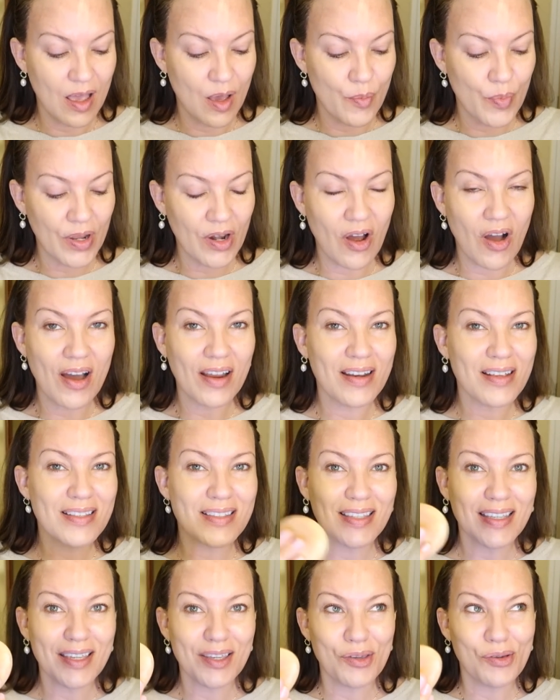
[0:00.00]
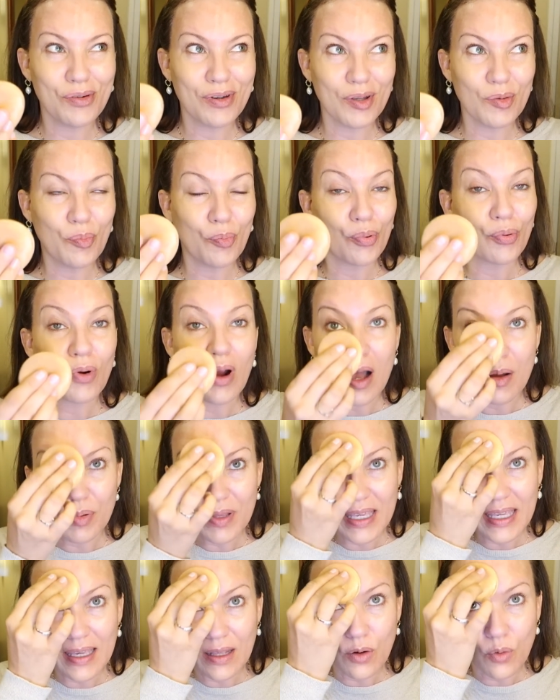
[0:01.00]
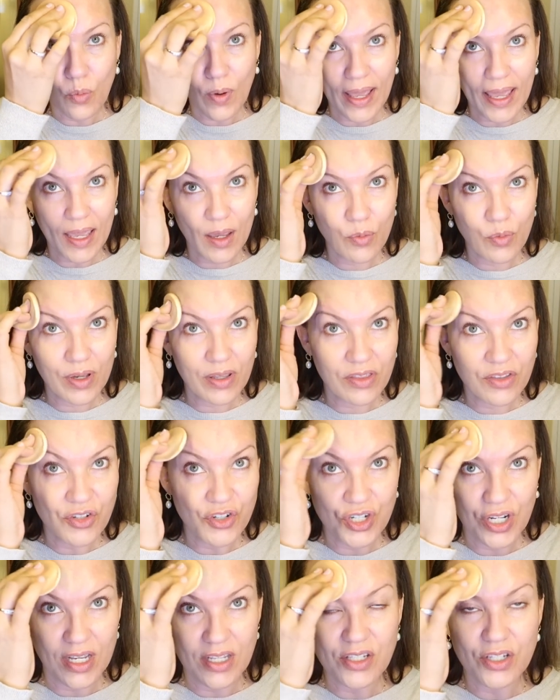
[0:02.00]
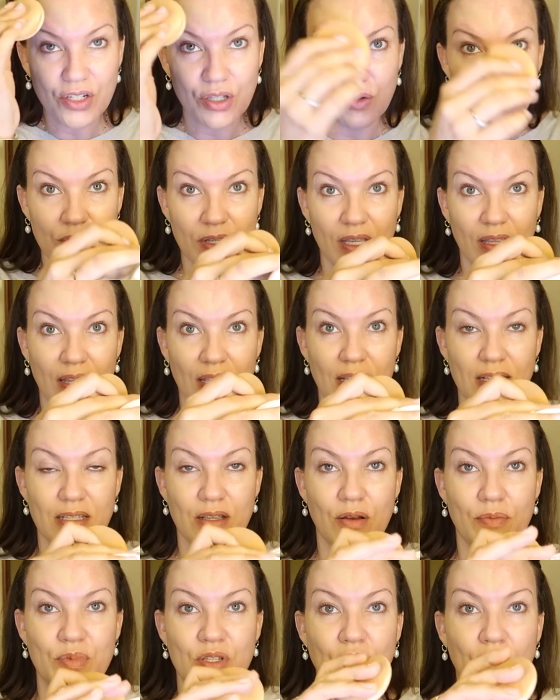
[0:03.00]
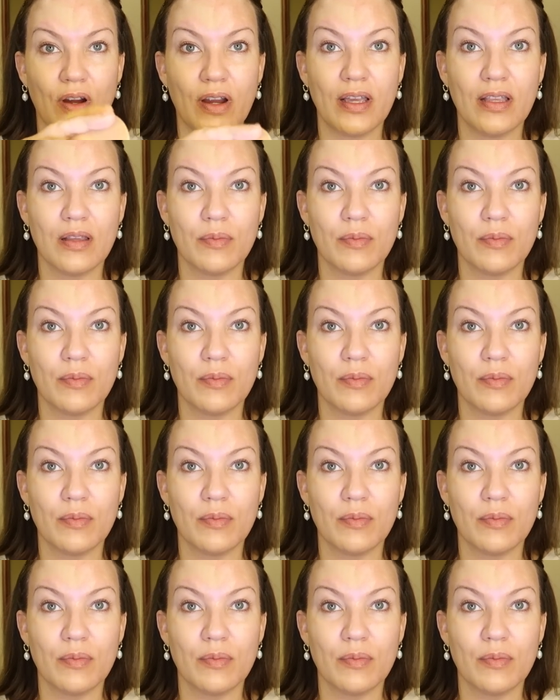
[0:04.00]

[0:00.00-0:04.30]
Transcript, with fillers: But honestly, you could probably get away with just using this. I'm sorry,